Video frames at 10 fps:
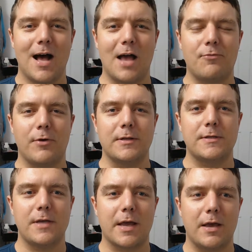Hi
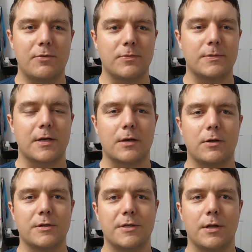friends, Nick here from
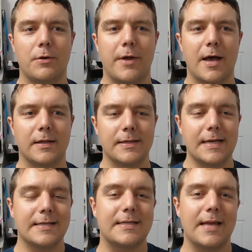Technology Lowdown.
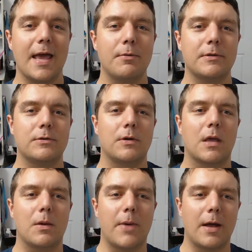Today we're
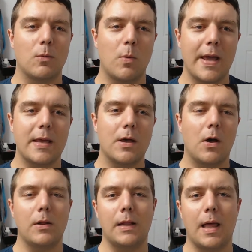talking about Wake
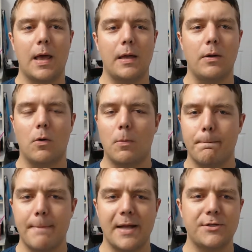on LAN or
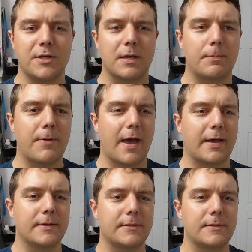Magic
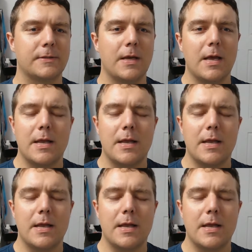Packets.